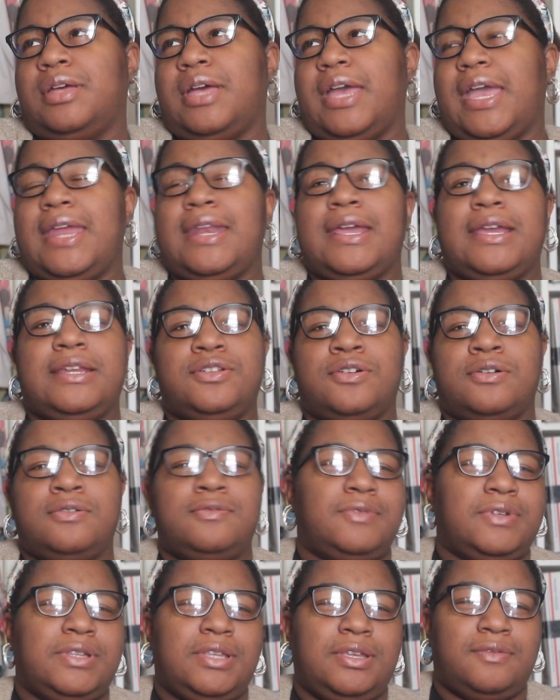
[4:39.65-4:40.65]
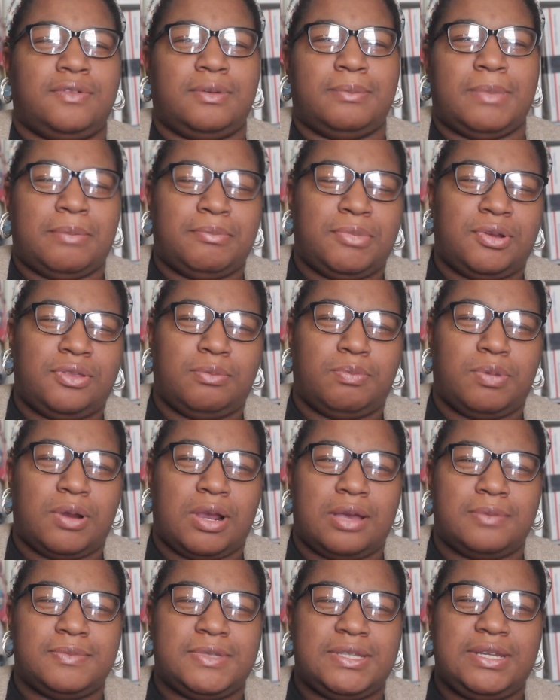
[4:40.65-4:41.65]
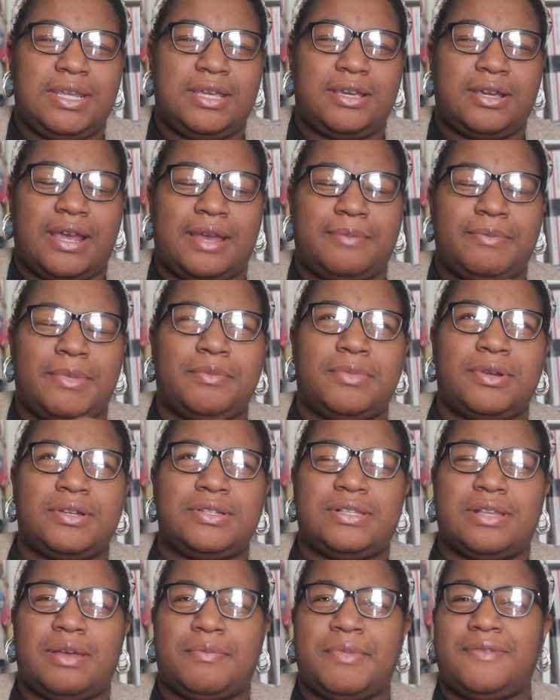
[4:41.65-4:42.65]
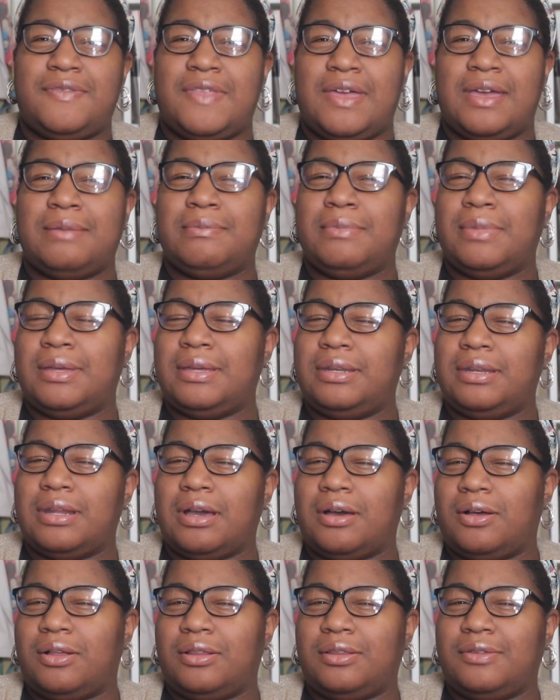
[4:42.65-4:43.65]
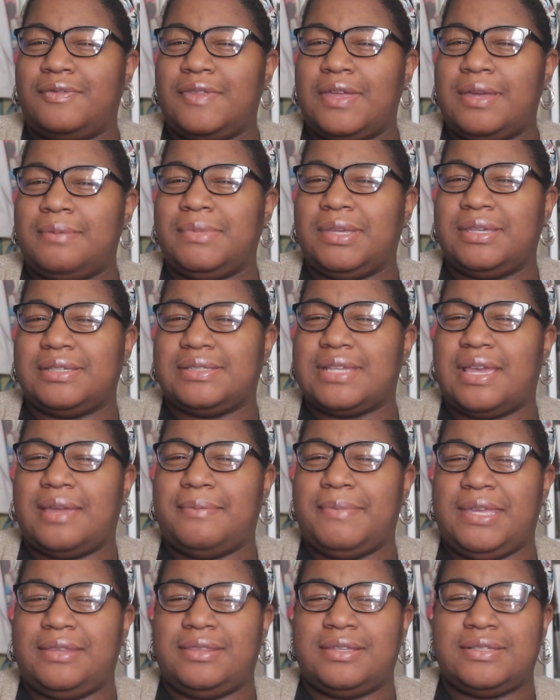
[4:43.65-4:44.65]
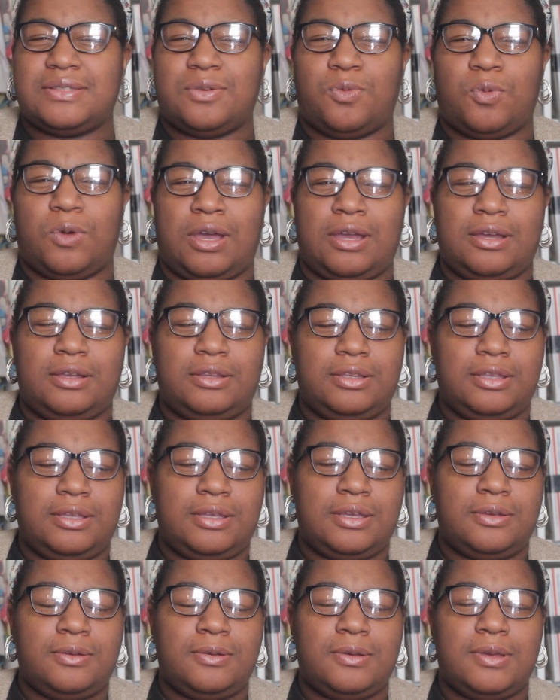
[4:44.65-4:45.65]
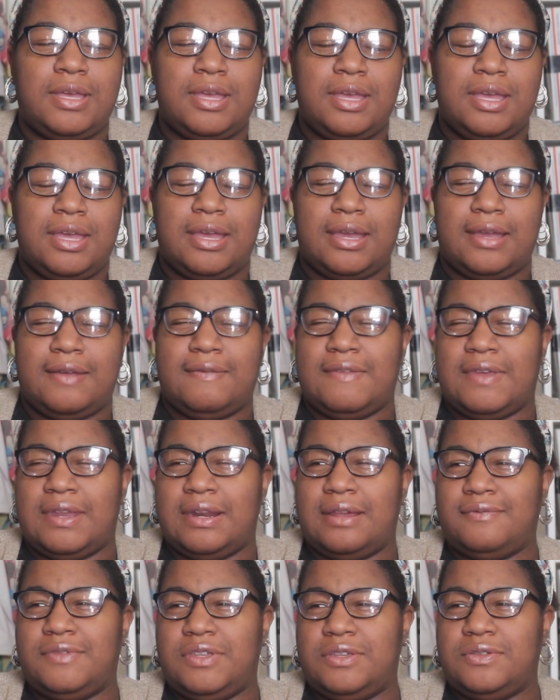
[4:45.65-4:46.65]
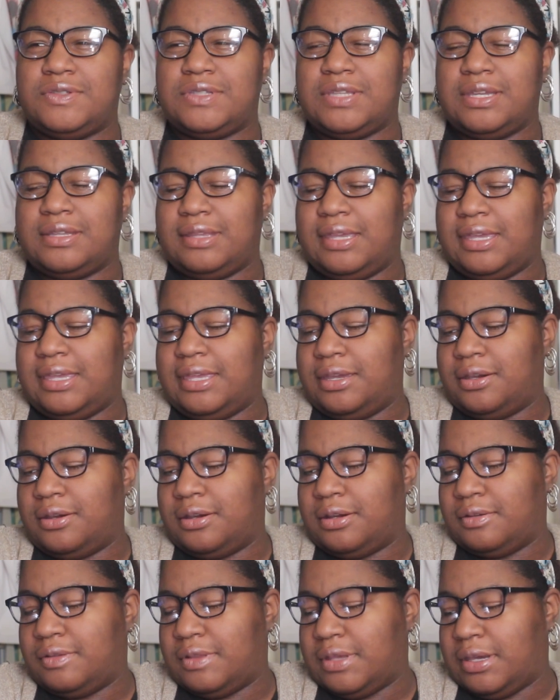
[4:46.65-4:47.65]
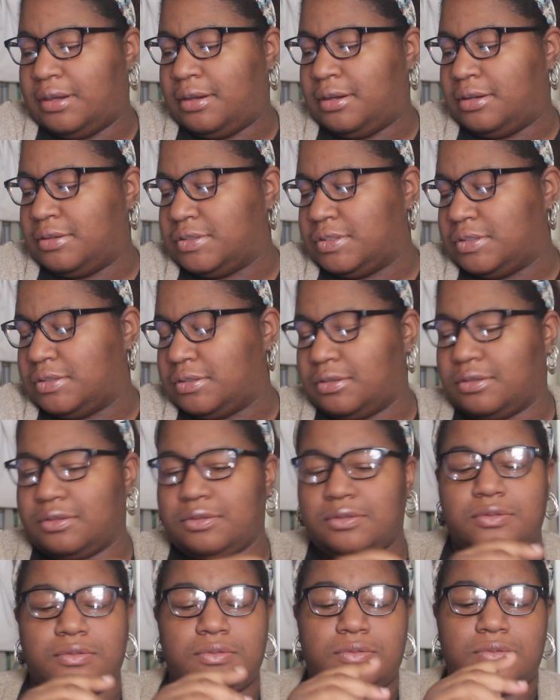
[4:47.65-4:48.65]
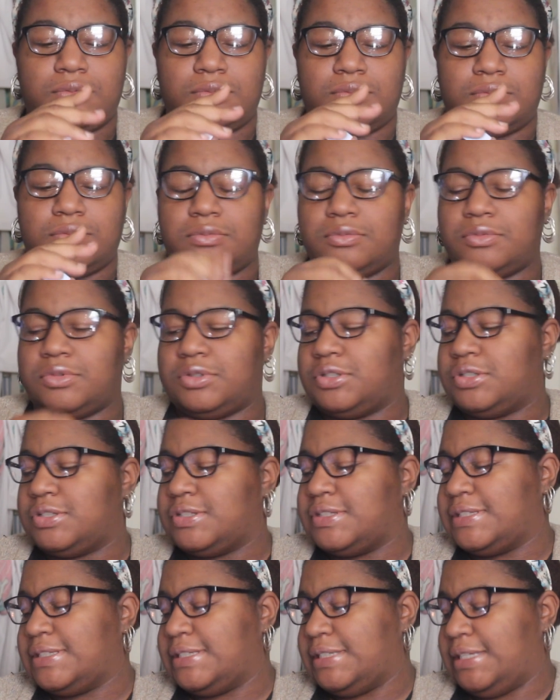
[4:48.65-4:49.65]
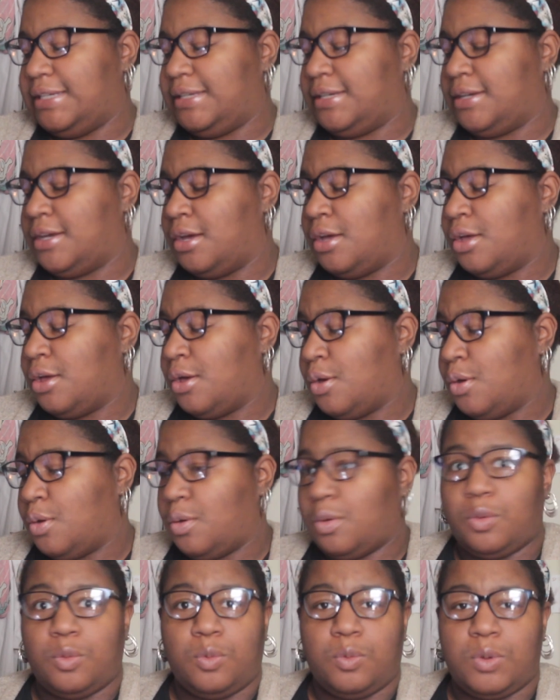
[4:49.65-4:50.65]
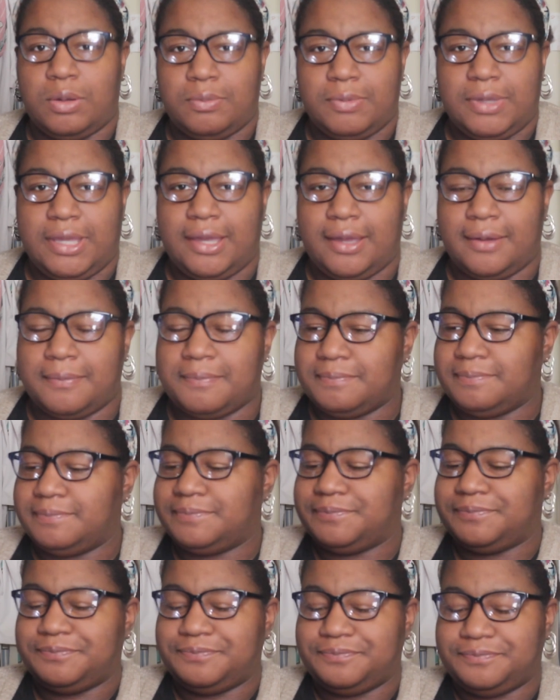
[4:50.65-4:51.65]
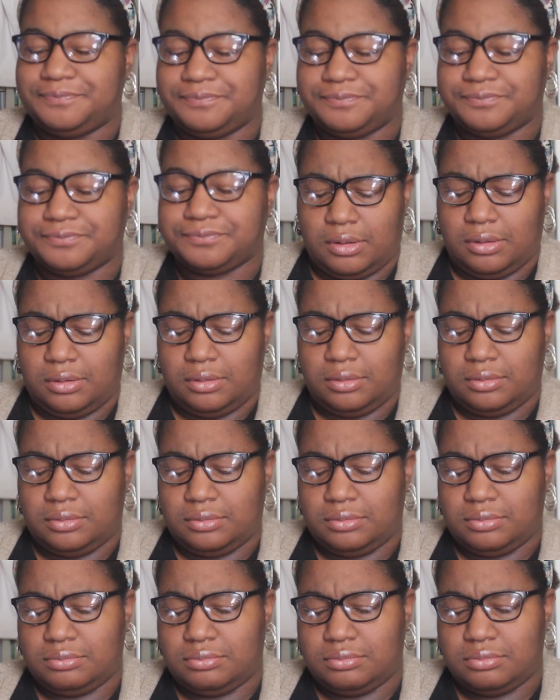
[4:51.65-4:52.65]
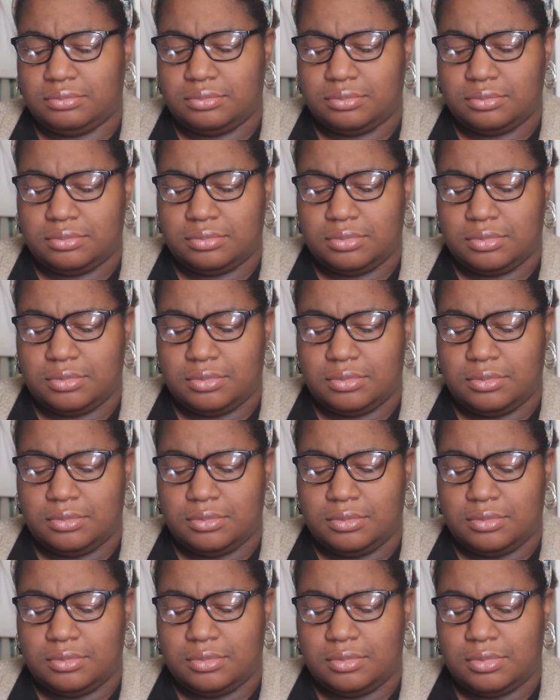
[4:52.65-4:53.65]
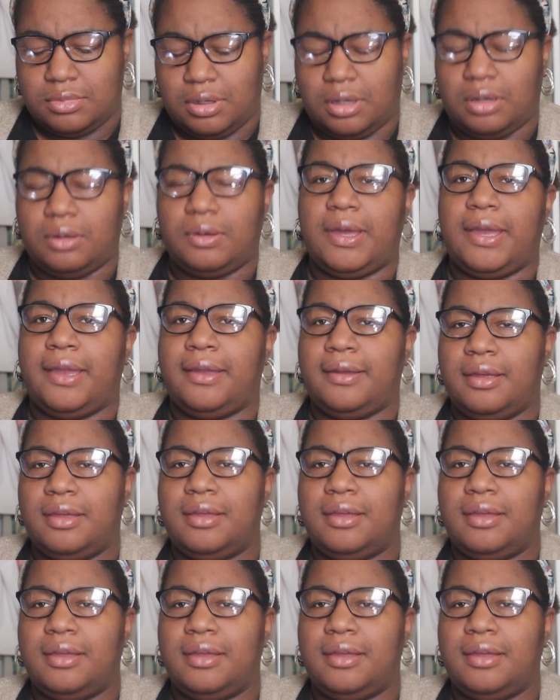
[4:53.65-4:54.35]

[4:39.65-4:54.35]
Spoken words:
And I don't really remember the prompts in here. I remember some of them, but not all of them, because I made this a while ago and then I've used it like here or there. So we'll just see what we get. Yeah. Okay.